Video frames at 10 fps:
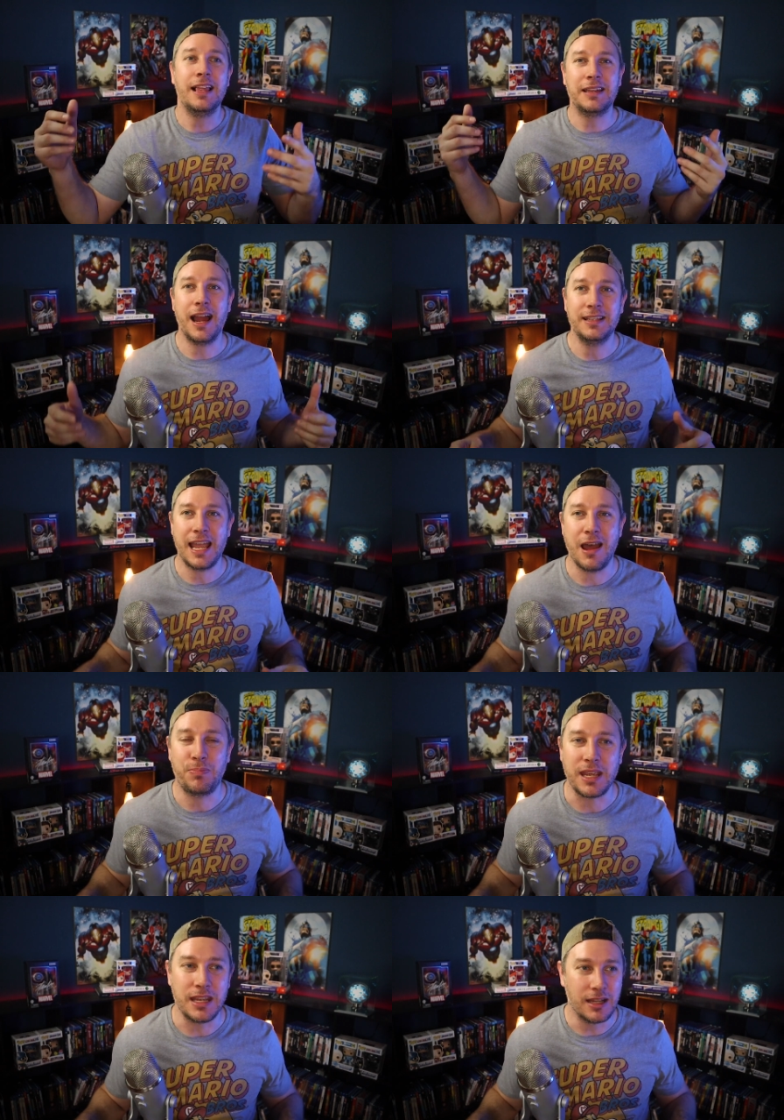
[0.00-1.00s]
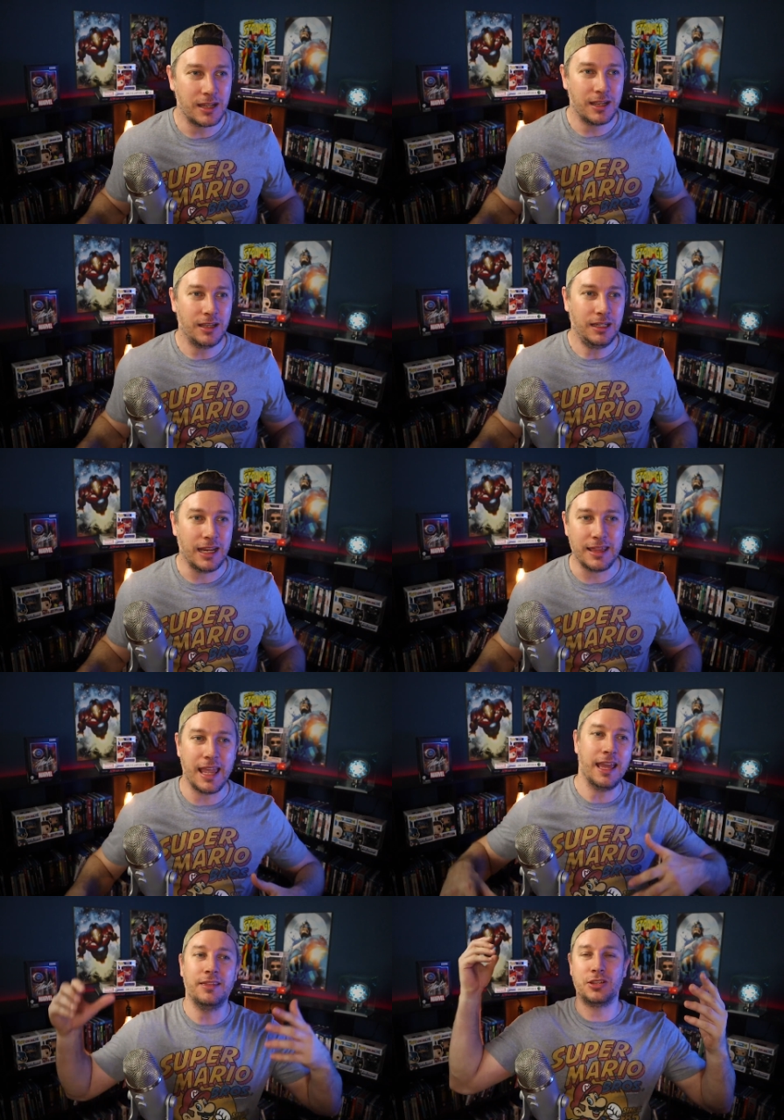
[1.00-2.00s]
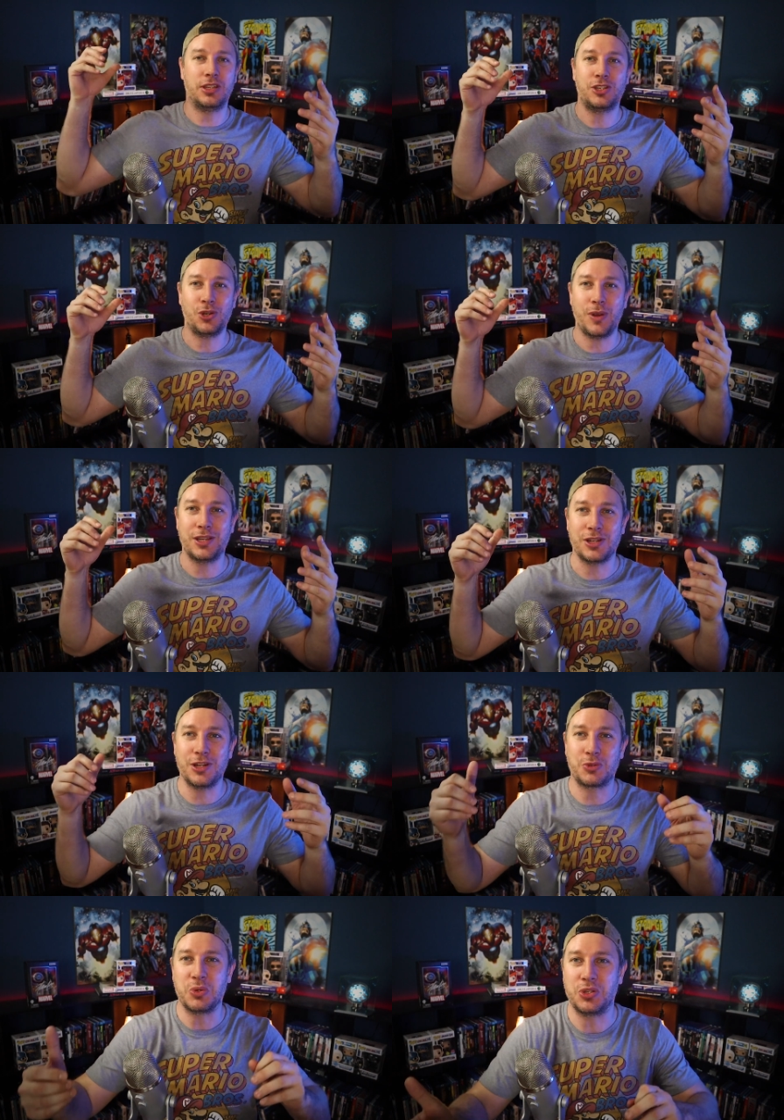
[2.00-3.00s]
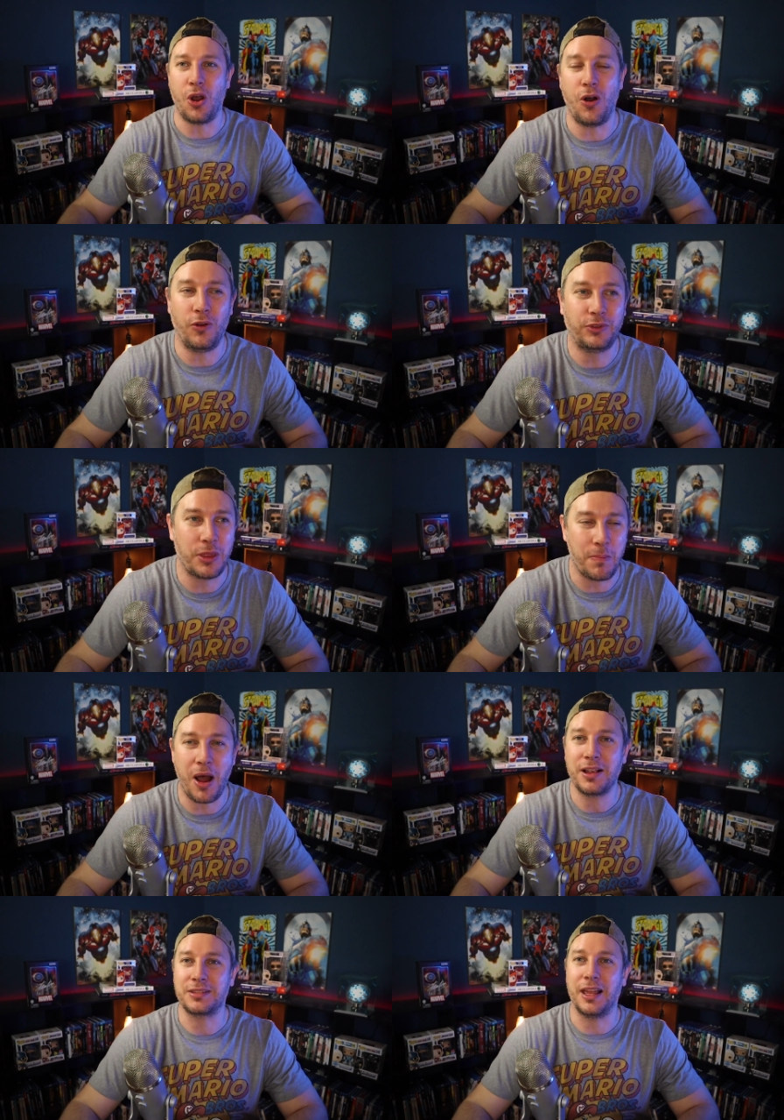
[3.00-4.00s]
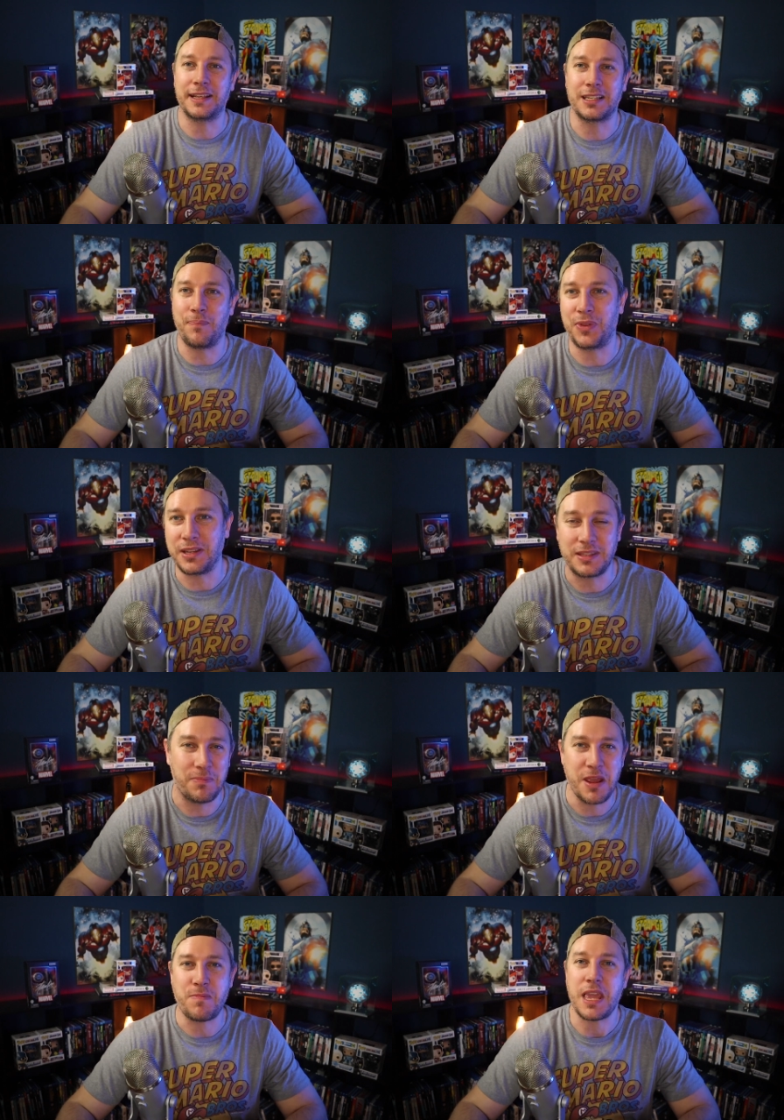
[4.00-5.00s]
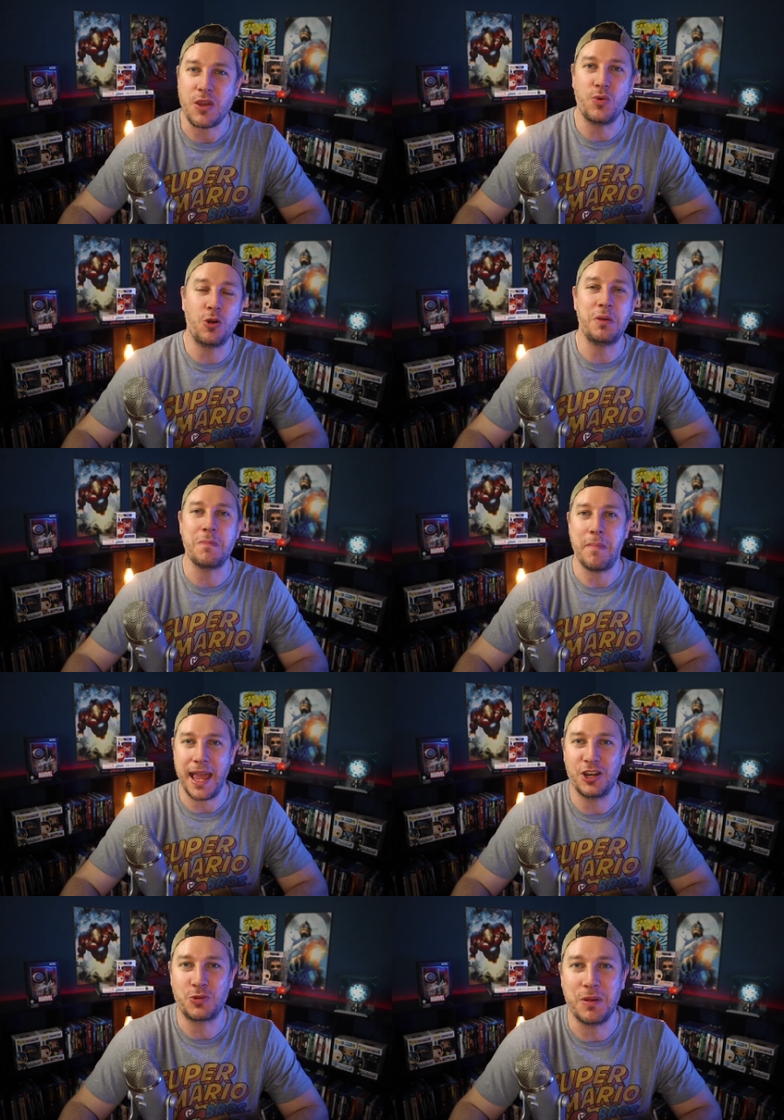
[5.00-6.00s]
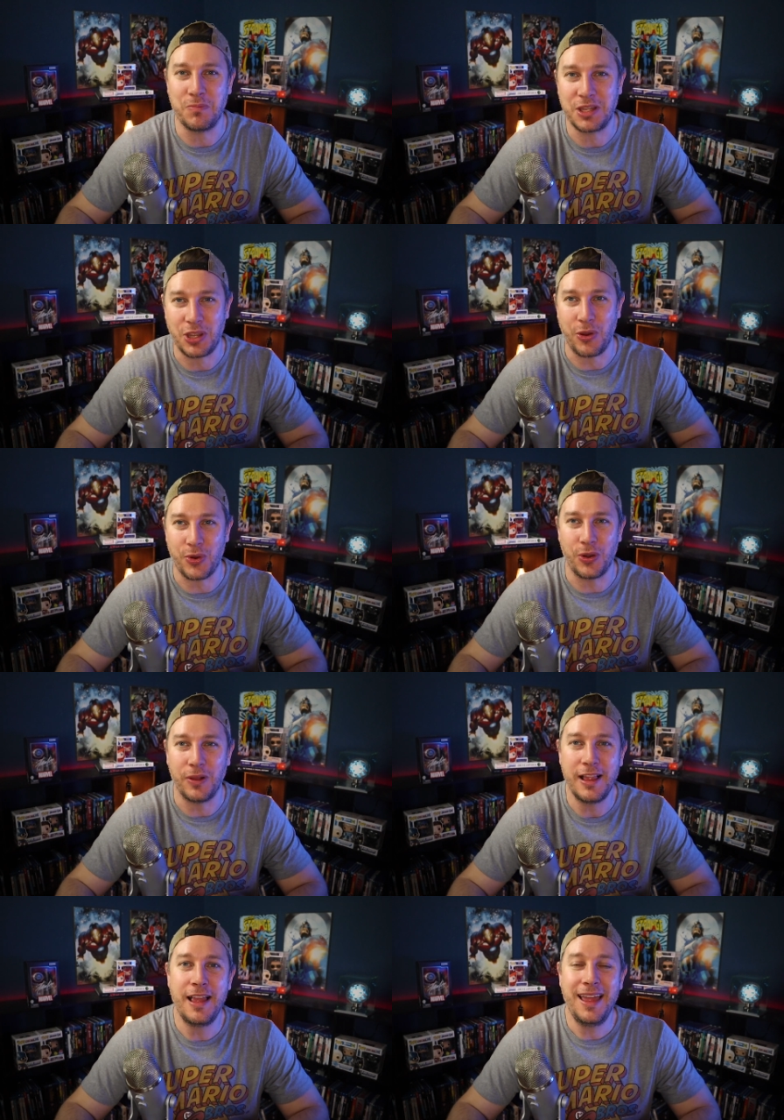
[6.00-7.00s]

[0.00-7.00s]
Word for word: Guy's happy and then the situation is resolved. The boss likes him, thinks that maybe he will be management material,